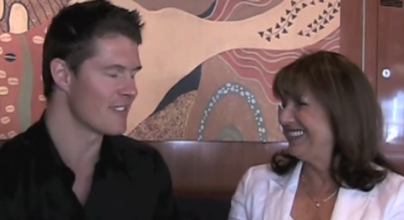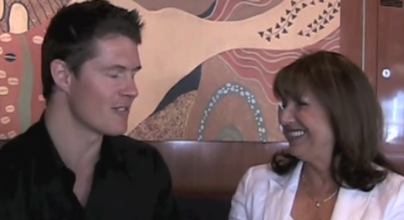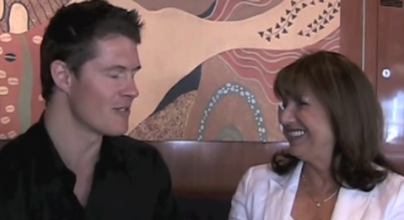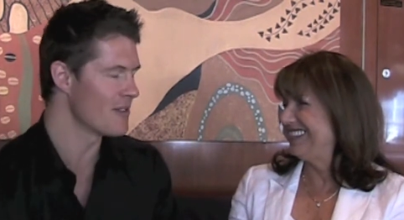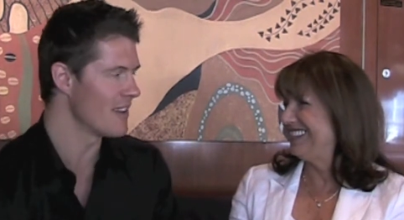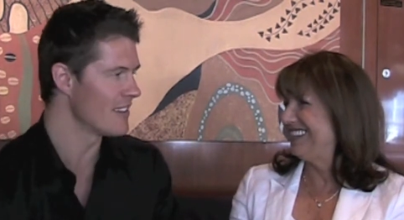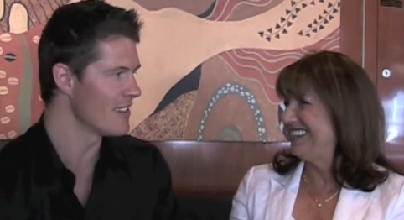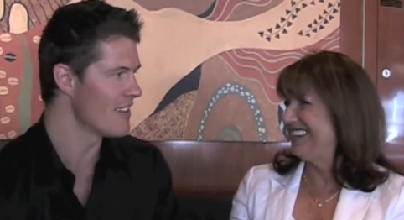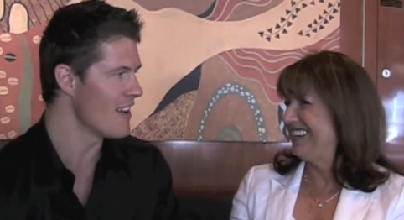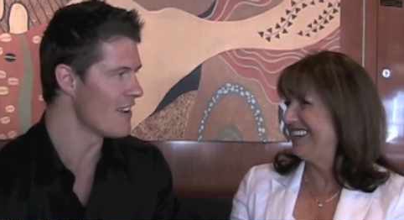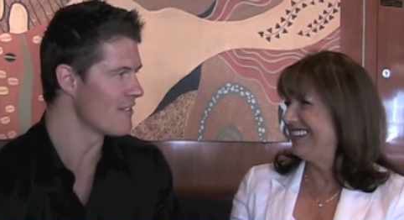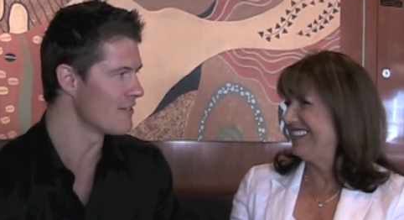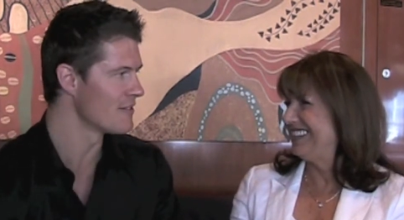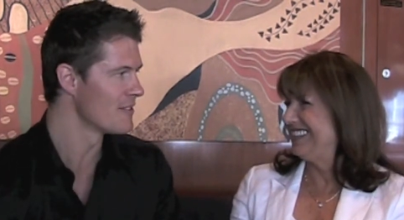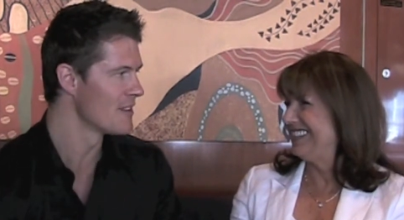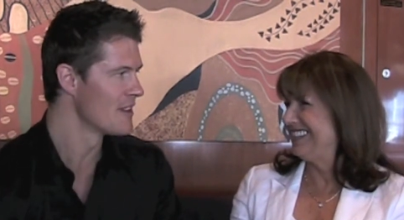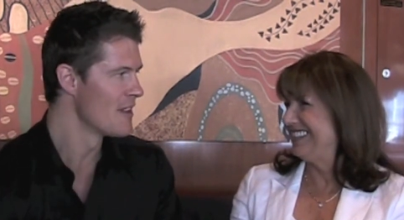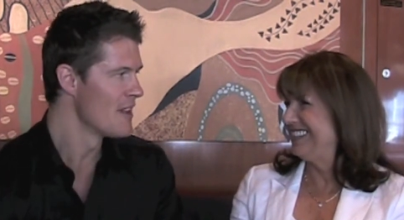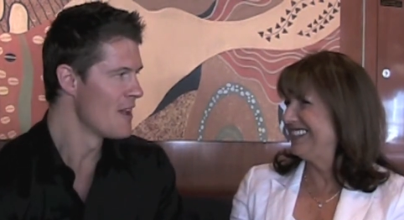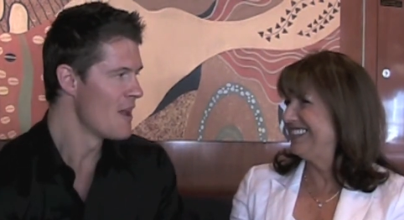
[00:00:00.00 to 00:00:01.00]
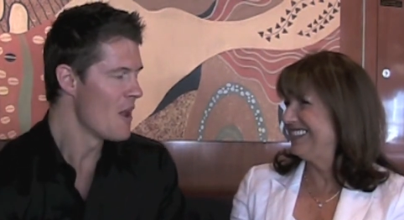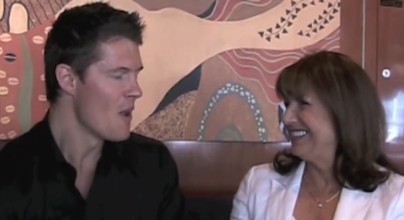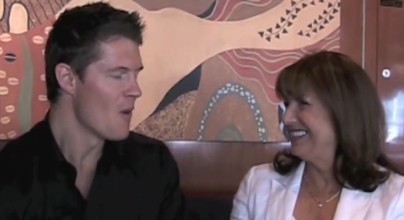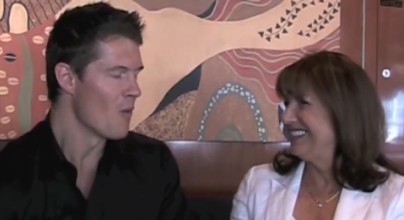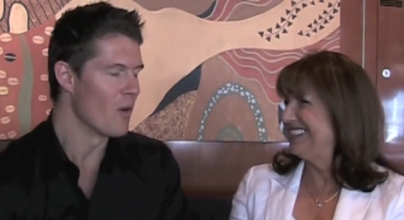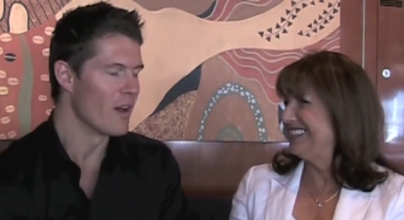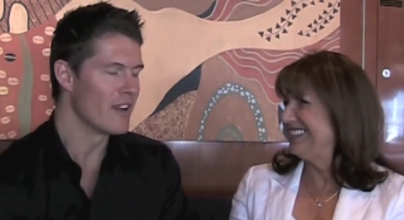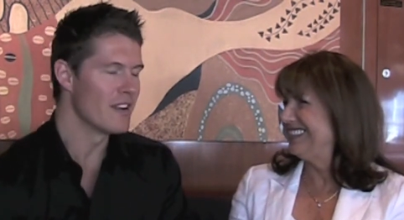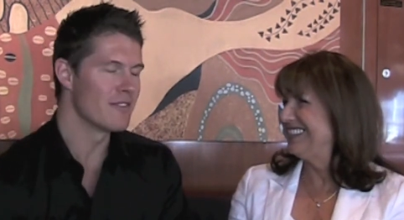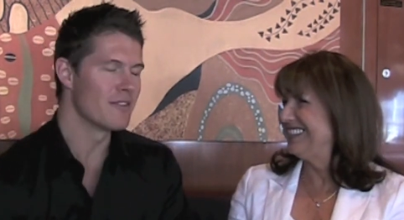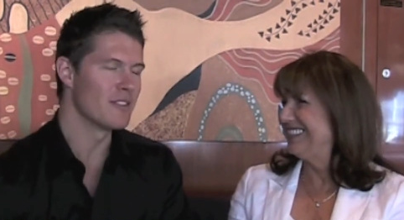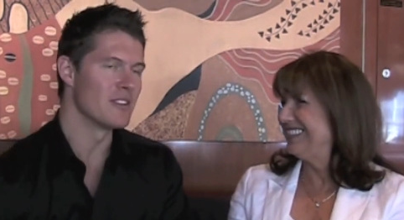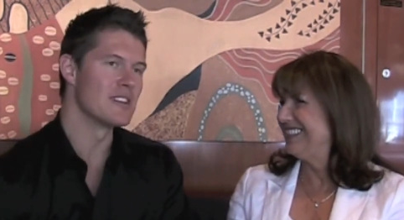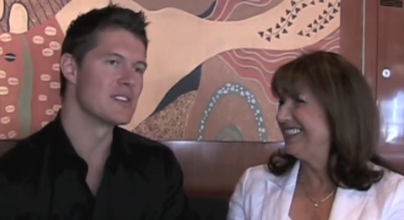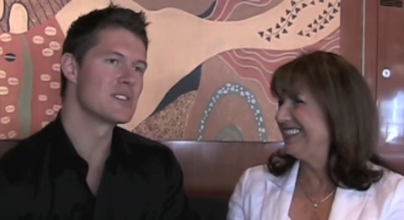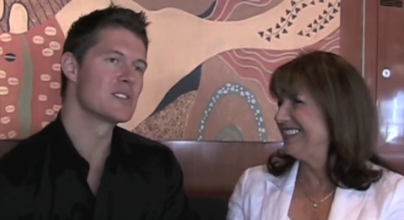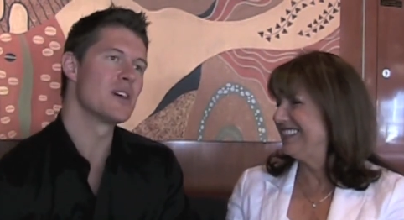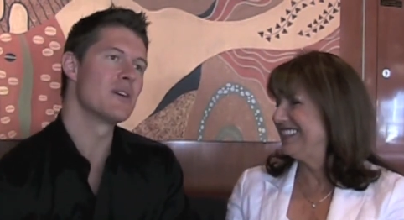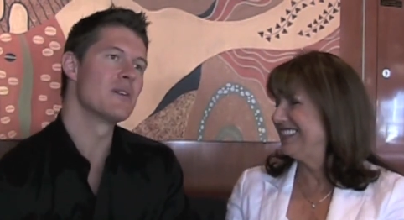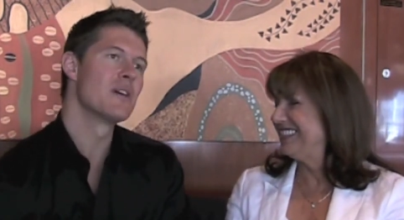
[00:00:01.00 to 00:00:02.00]
Speaker 1: uh, throughout life Wonderful.
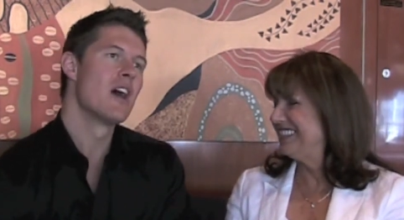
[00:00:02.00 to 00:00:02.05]
And so,